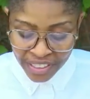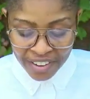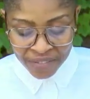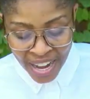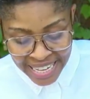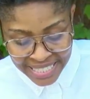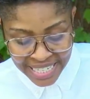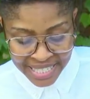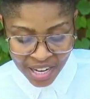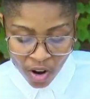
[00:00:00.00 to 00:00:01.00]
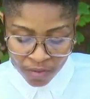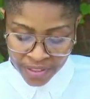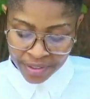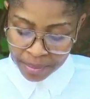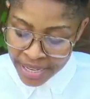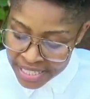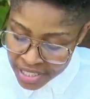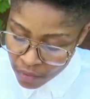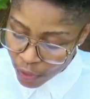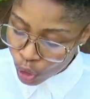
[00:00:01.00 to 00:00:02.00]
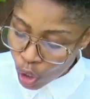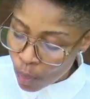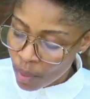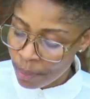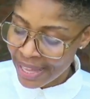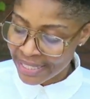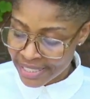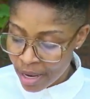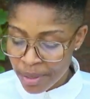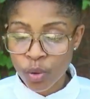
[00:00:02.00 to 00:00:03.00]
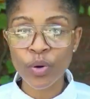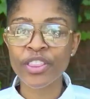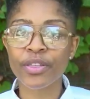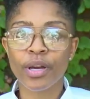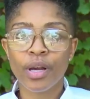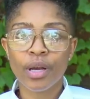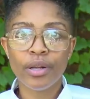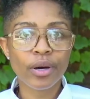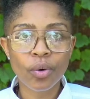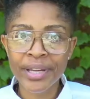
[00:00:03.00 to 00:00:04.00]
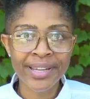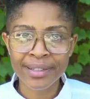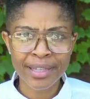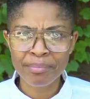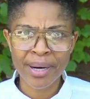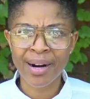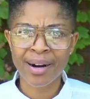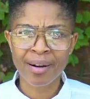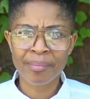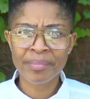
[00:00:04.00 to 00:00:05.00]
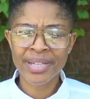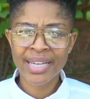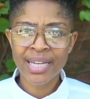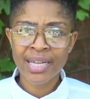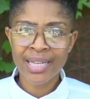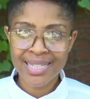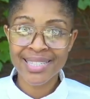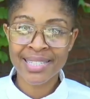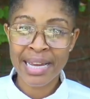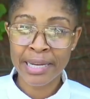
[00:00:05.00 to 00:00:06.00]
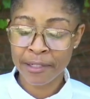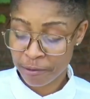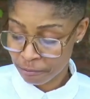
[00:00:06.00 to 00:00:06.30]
that finds itself in the midst of a global pandemic with no healing balm in sight.